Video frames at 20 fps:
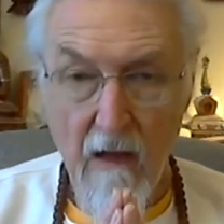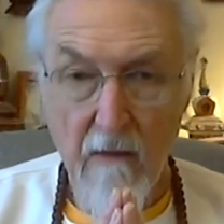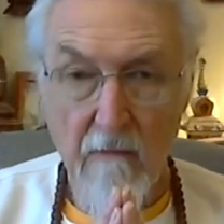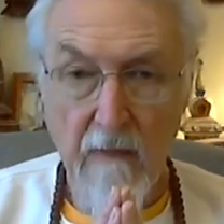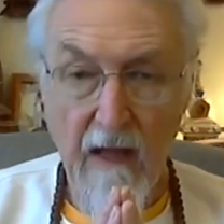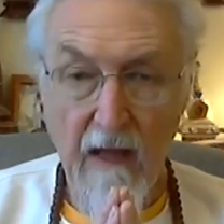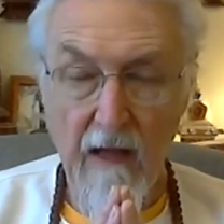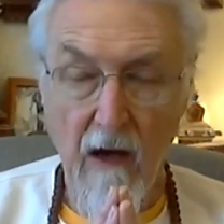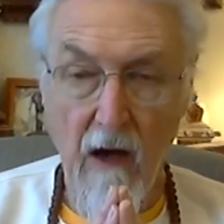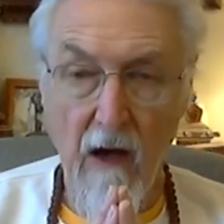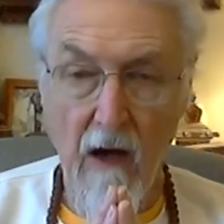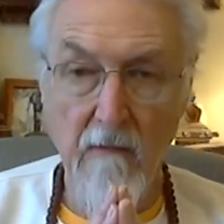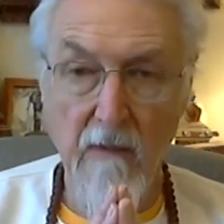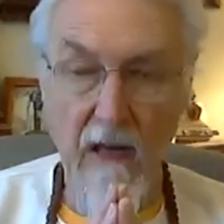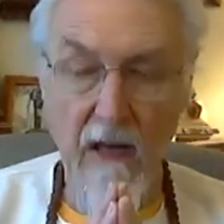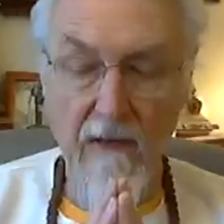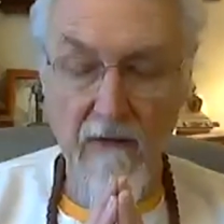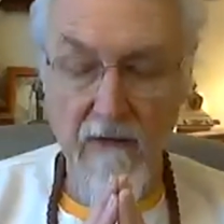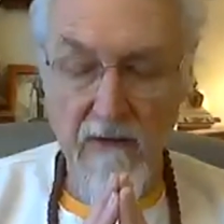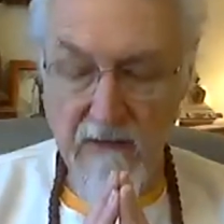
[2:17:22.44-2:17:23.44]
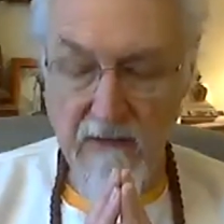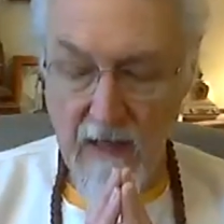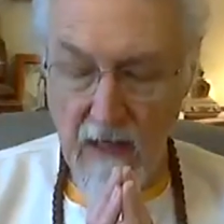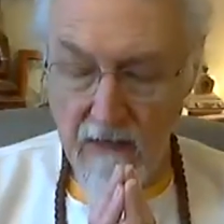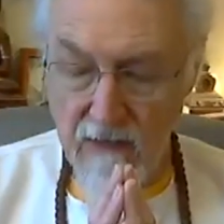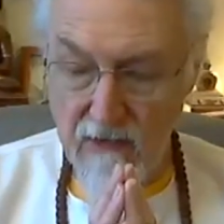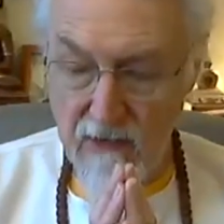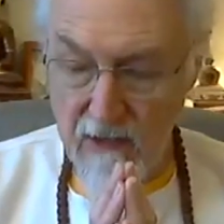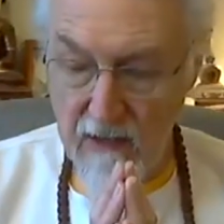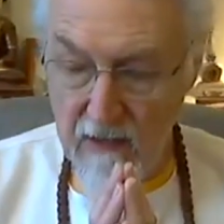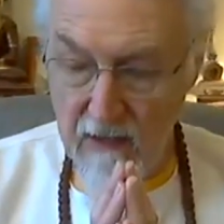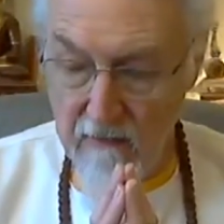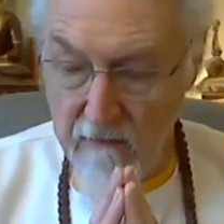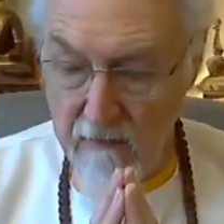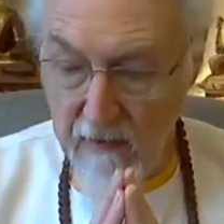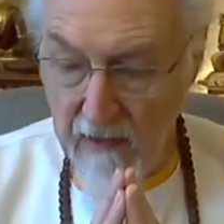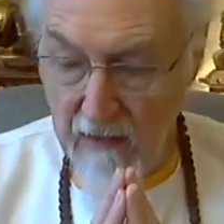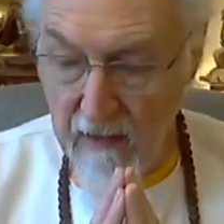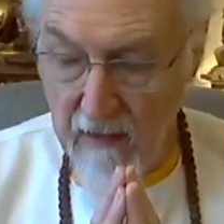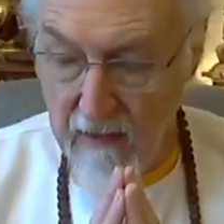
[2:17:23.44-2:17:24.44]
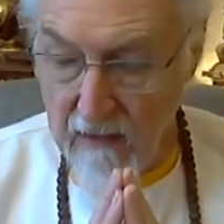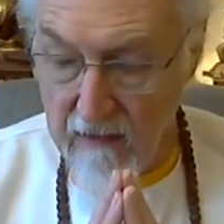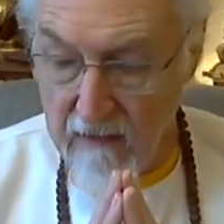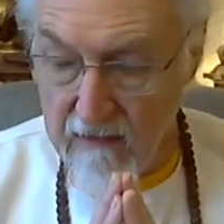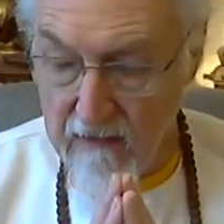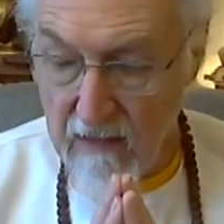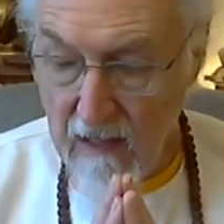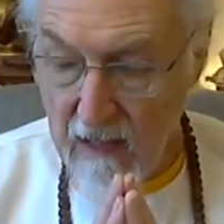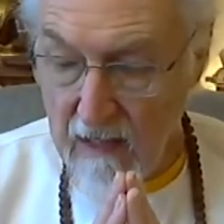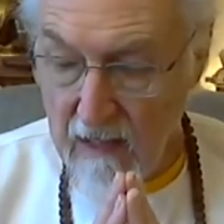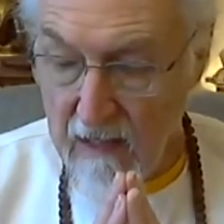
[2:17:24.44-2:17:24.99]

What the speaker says: May all mother sentient beings,